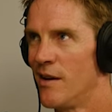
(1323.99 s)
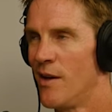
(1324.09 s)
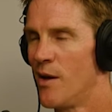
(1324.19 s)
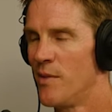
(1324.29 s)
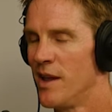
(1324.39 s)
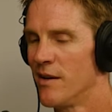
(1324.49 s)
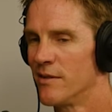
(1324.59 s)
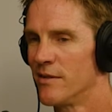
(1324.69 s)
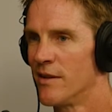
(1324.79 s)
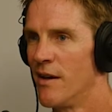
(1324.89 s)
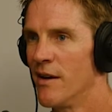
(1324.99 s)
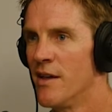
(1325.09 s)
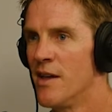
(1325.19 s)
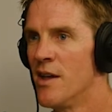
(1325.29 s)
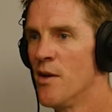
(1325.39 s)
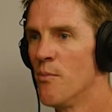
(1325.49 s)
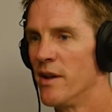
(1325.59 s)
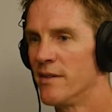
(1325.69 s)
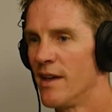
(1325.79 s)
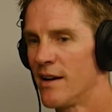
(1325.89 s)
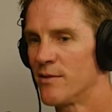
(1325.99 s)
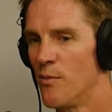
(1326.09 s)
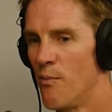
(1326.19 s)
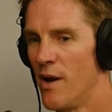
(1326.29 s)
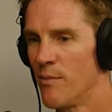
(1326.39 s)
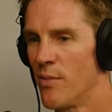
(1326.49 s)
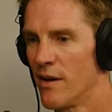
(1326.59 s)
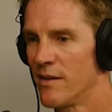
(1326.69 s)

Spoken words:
know how many acres it's on, but it's an actual bike park.